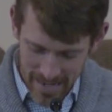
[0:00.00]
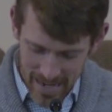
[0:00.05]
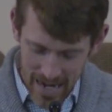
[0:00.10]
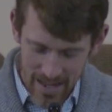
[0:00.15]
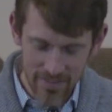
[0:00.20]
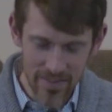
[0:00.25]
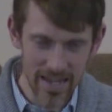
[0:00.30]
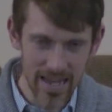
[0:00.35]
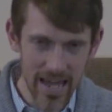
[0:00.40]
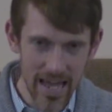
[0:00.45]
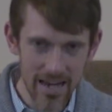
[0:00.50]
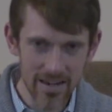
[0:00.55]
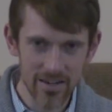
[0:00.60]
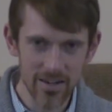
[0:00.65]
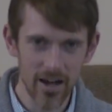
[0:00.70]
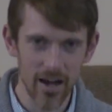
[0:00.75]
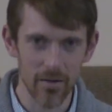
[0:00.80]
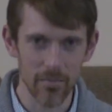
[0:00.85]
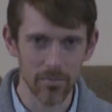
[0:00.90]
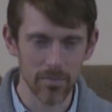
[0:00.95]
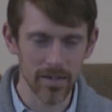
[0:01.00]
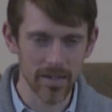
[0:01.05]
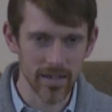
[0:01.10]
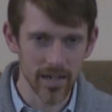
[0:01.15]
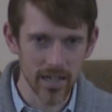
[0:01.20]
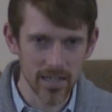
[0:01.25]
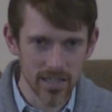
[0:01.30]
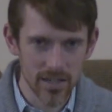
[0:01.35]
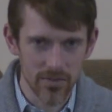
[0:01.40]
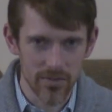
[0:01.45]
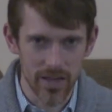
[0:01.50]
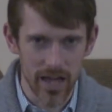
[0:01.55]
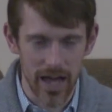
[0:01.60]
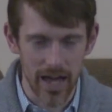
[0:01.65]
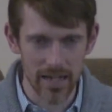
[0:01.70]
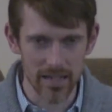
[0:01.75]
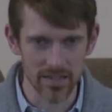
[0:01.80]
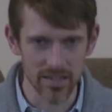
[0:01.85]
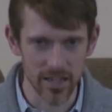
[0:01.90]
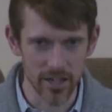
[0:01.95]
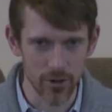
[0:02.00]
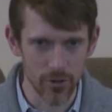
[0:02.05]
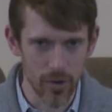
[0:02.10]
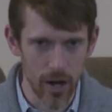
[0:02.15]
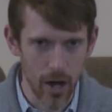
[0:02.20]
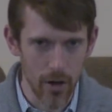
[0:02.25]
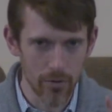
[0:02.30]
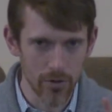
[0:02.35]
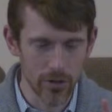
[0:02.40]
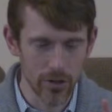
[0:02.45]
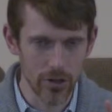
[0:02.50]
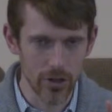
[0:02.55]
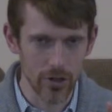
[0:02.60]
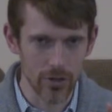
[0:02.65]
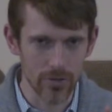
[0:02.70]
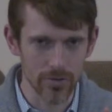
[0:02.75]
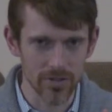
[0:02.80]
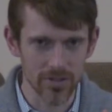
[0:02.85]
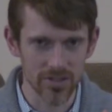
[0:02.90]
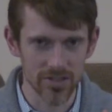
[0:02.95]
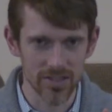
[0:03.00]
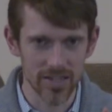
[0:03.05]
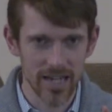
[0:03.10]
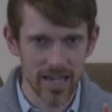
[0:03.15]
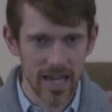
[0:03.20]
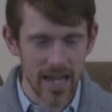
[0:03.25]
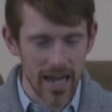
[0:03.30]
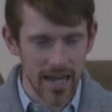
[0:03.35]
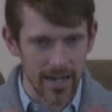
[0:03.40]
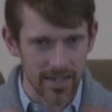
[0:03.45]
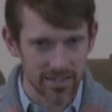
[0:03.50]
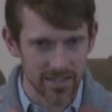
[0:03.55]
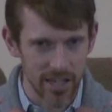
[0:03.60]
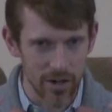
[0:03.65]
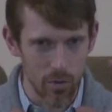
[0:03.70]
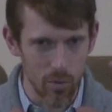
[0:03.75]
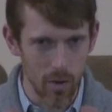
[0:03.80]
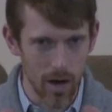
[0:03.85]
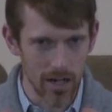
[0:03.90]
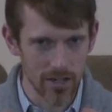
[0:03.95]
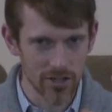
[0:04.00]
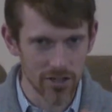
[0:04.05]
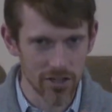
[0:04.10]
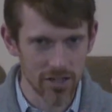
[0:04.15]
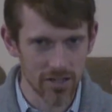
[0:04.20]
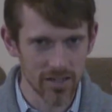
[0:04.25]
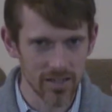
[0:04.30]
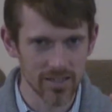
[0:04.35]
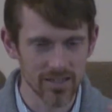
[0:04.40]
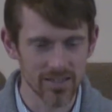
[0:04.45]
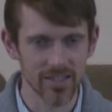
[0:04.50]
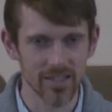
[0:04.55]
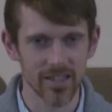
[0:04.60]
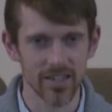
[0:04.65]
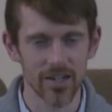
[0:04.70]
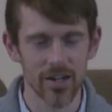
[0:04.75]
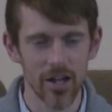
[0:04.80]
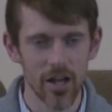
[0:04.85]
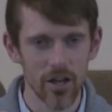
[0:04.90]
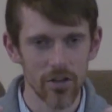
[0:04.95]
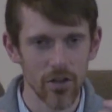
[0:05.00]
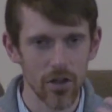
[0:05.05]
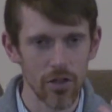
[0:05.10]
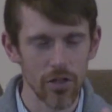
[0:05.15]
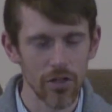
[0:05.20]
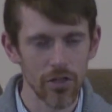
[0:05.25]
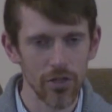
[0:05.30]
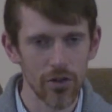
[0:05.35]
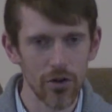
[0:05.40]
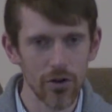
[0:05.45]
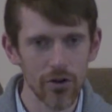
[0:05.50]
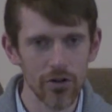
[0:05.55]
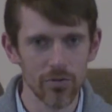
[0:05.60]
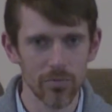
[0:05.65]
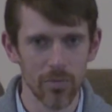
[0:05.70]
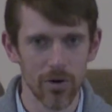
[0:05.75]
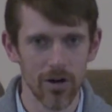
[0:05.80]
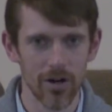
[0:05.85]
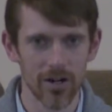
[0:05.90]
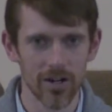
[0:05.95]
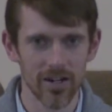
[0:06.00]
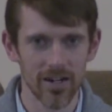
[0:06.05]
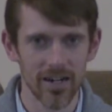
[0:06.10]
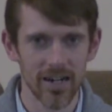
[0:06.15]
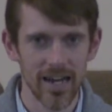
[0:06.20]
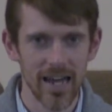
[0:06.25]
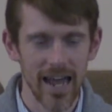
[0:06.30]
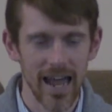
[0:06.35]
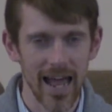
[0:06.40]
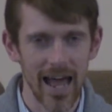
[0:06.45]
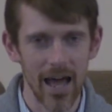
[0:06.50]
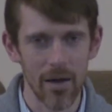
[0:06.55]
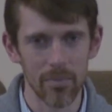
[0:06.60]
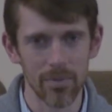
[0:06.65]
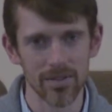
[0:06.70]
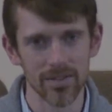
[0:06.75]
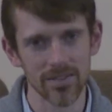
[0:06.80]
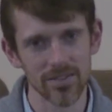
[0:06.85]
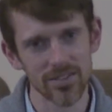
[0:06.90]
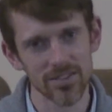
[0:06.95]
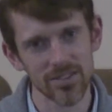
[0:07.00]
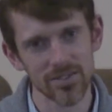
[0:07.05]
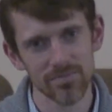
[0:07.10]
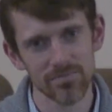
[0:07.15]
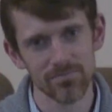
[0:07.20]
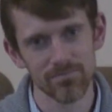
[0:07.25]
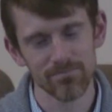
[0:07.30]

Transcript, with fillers: And they end up, because of that, as they crowd close and as they watch and listen, the third mark happens.